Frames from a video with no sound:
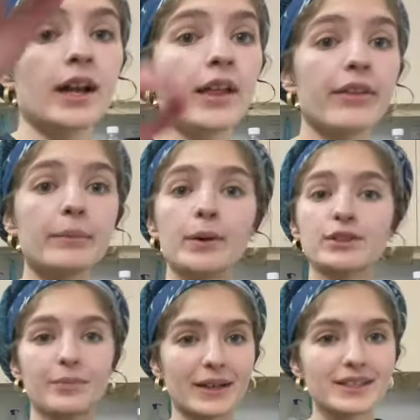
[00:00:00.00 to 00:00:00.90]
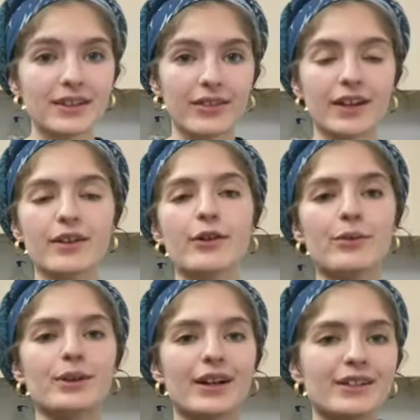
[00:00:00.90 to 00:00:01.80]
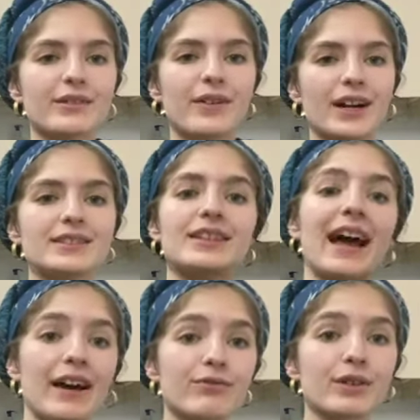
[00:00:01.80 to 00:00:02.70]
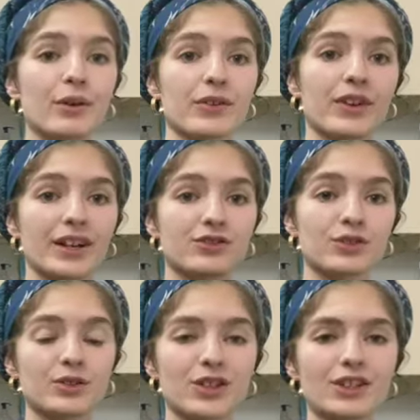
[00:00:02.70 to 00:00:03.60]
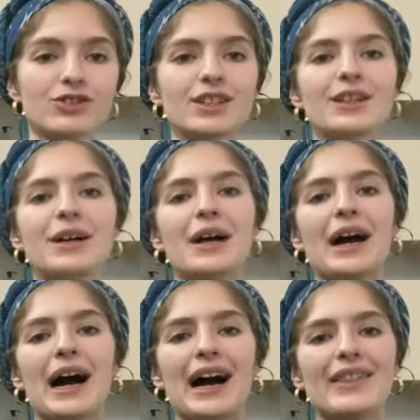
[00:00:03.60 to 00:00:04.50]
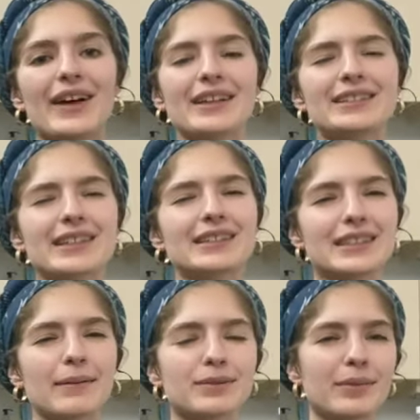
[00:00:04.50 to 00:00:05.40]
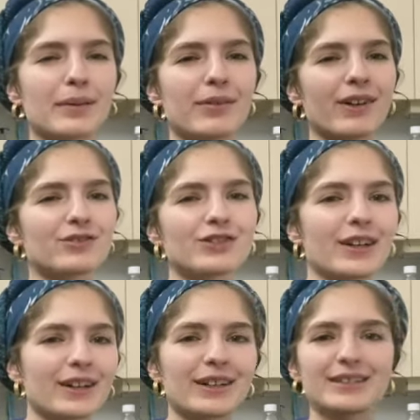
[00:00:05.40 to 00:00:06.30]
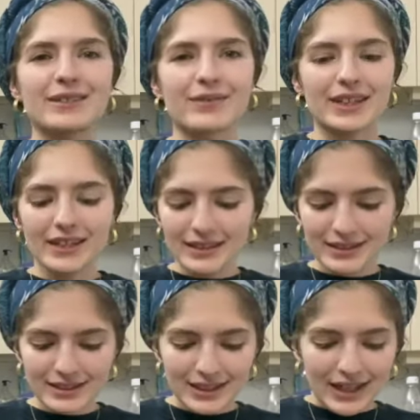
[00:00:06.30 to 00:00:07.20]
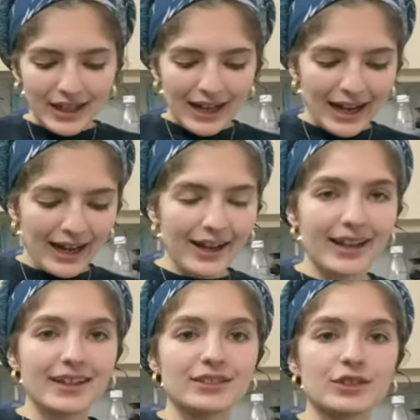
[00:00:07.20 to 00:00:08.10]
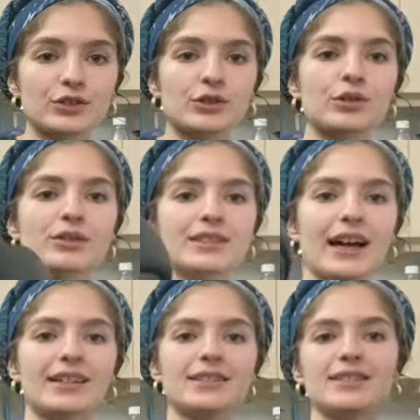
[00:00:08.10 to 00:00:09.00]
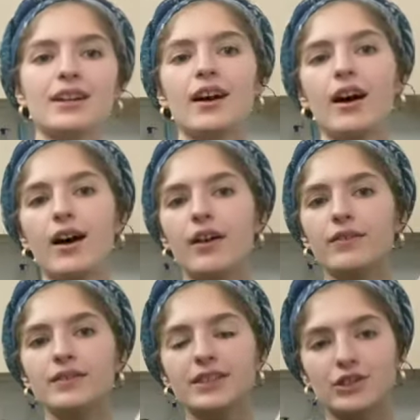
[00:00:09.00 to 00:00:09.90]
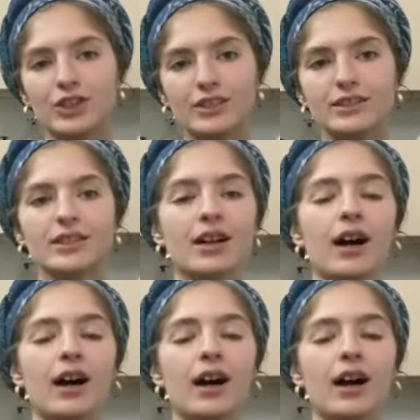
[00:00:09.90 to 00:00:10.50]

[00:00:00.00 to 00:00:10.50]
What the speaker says: The most basic thing you will likely find in every Orthodox Jewish kitchen, that is, except maybe vegetarians and vegans, is two sets of dishes.